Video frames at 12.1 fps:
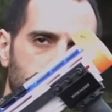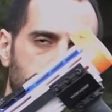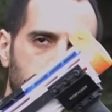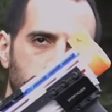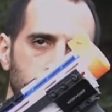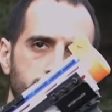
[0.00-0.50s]

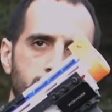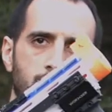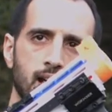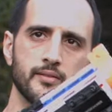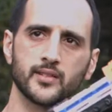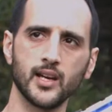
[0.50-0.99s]
I'm going to do
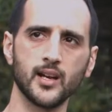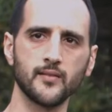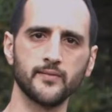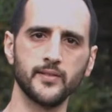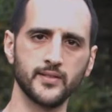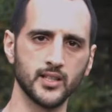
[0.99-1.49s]
5, 10
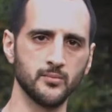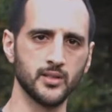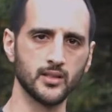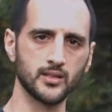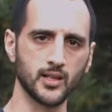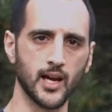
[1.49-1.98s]
and 15
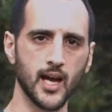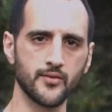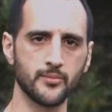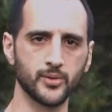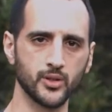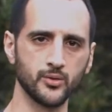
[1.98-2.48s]
meters. I
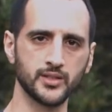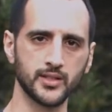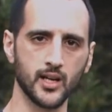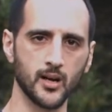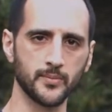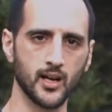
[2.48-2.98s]
have a balloon
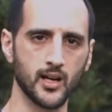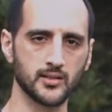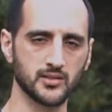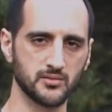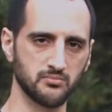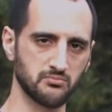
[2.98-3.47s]
set up that's